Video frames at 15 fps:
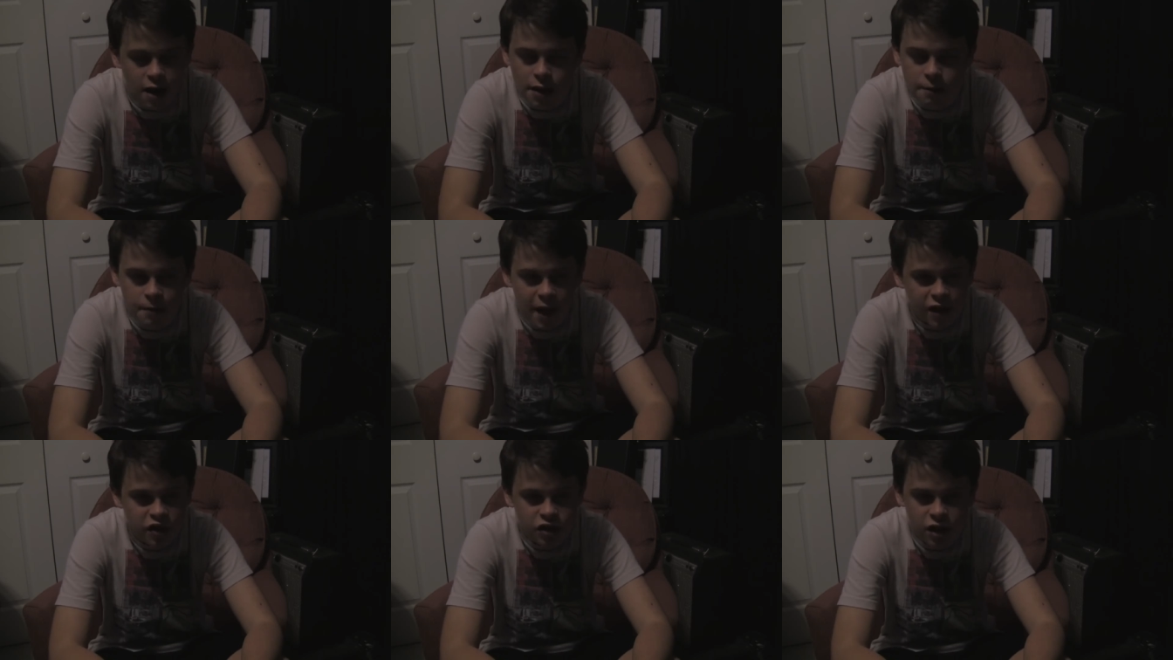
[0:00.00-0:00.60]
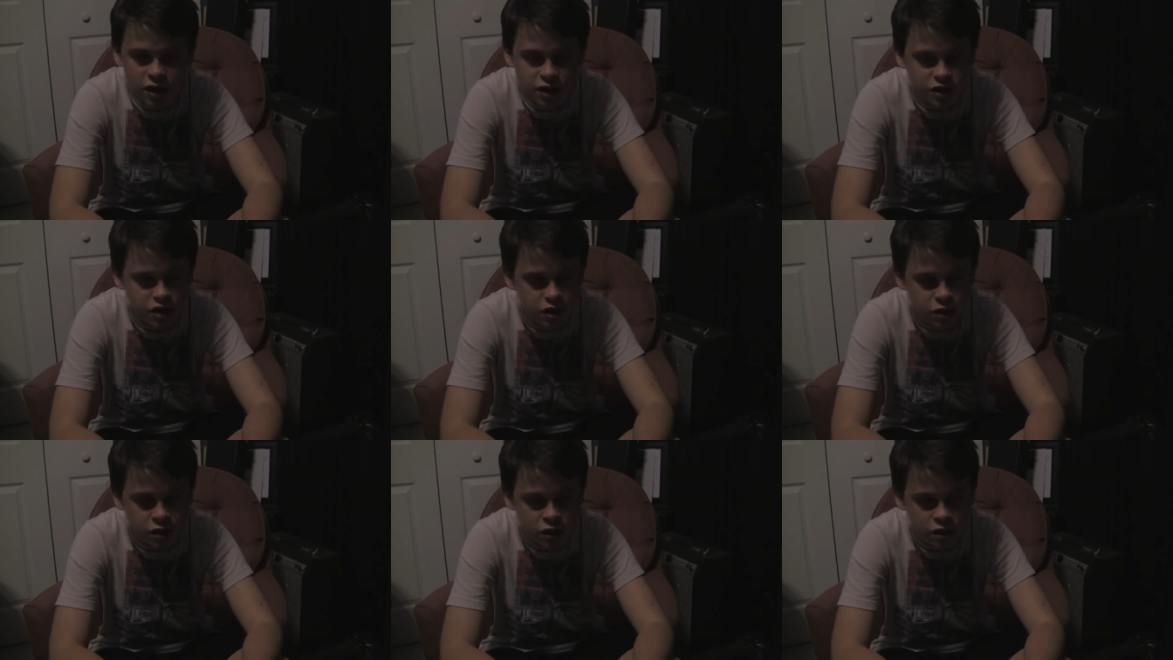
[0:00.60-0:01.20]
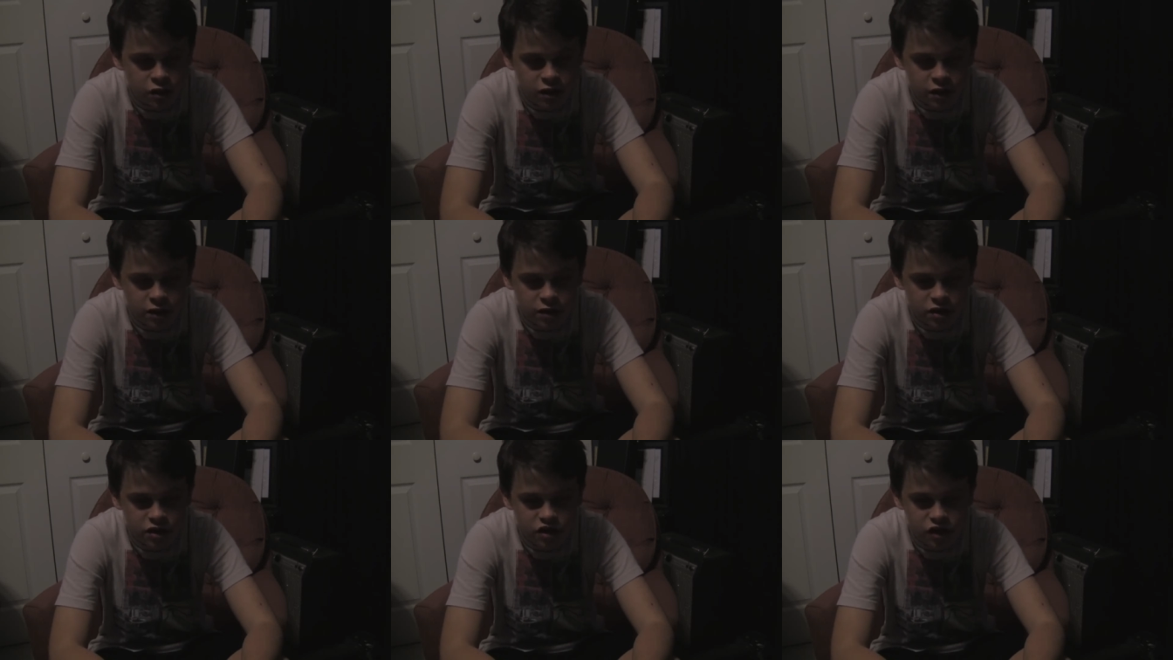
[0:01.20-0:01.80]
imagination
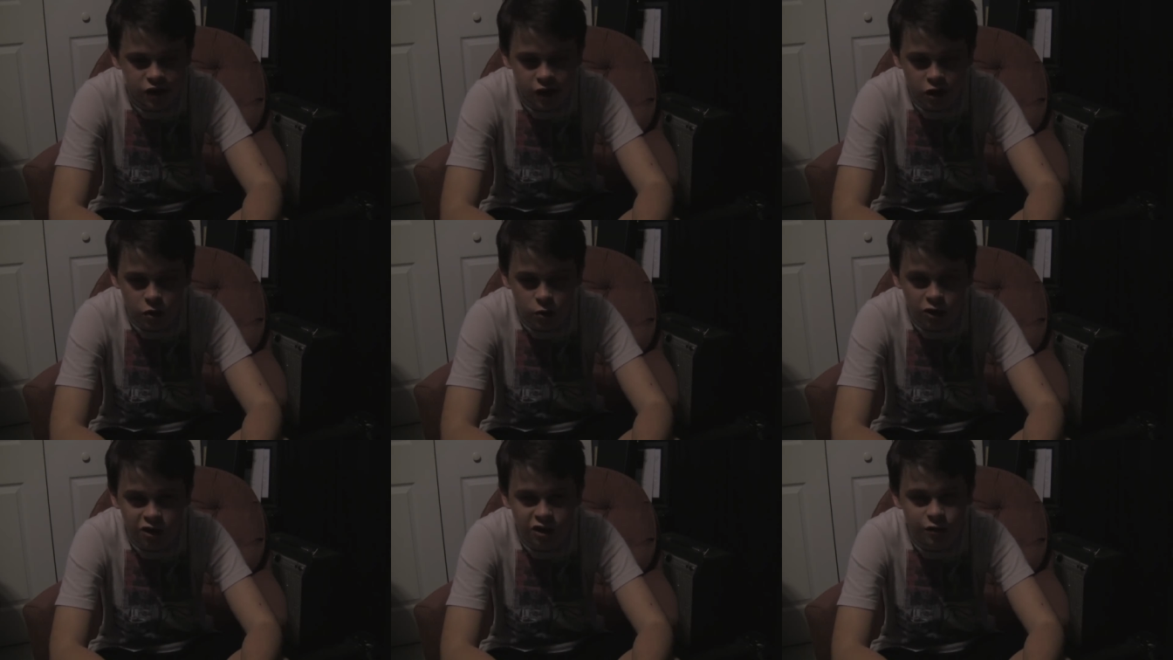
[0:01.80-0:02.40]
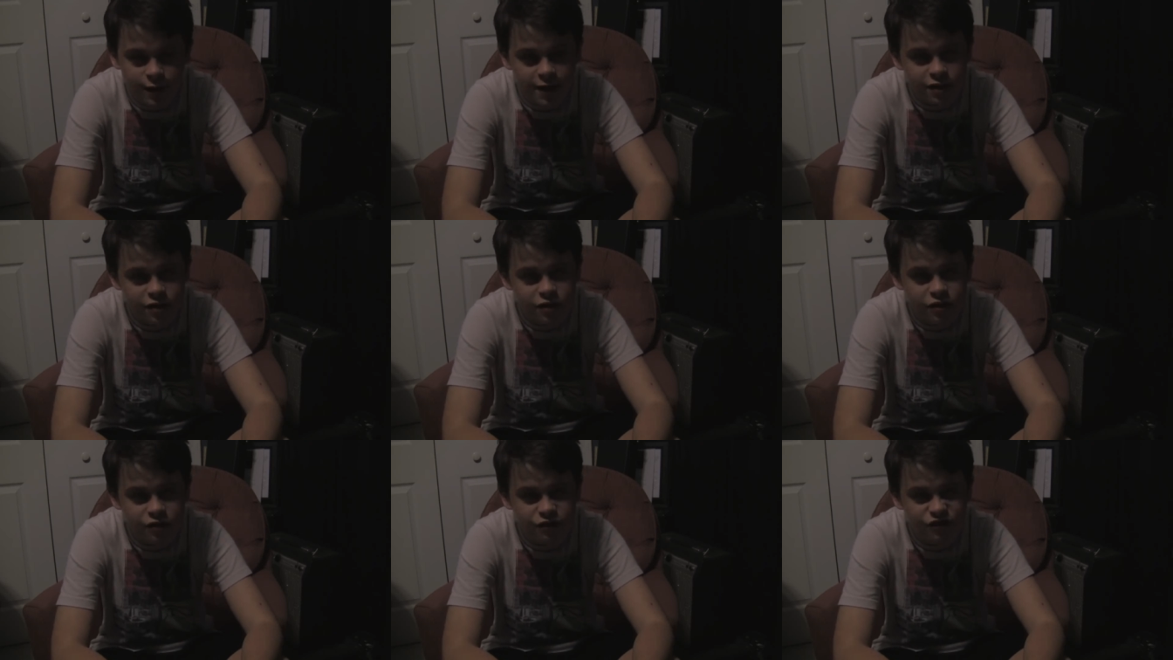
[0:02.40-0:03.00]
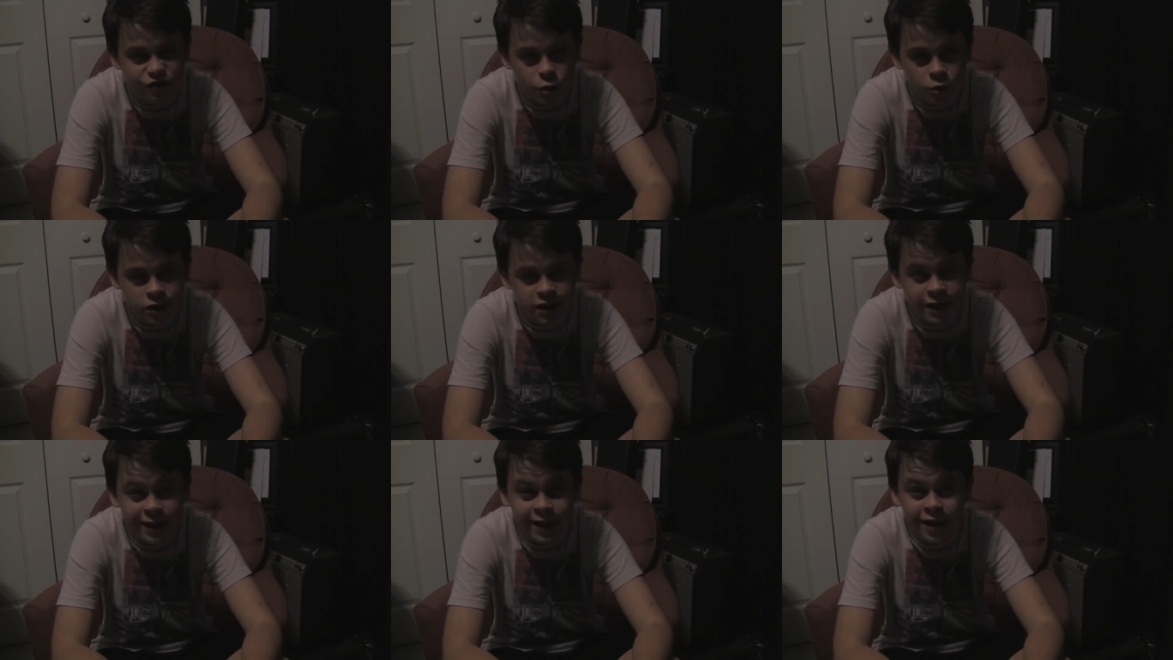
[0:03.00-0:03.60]
since January
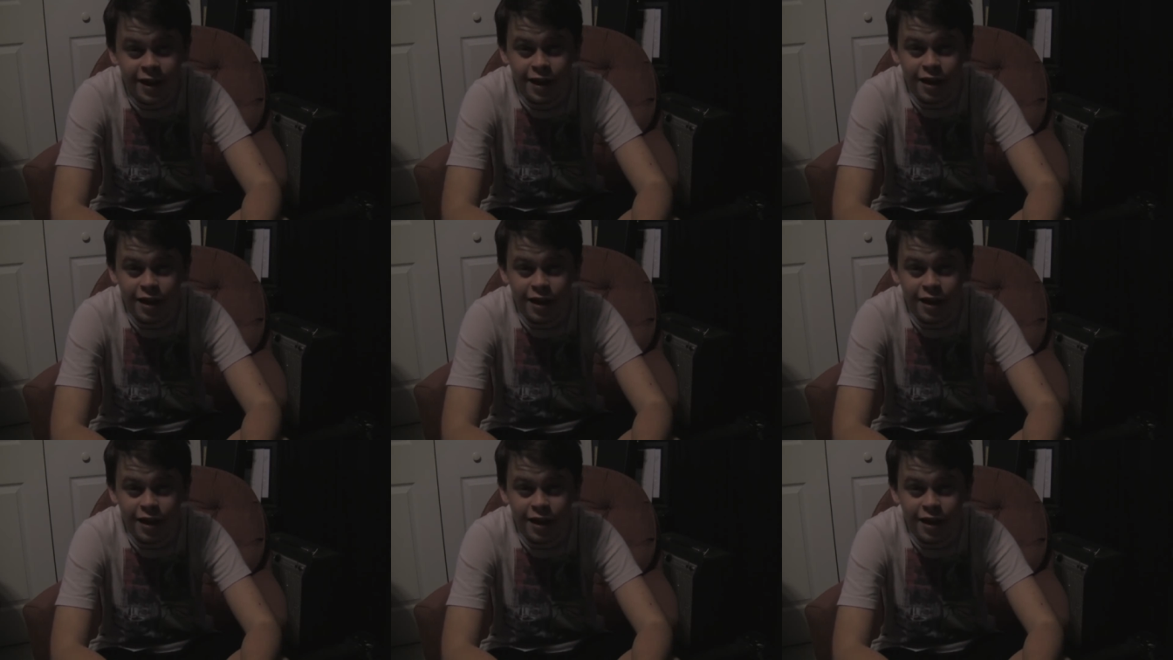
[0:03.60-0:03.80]
2014.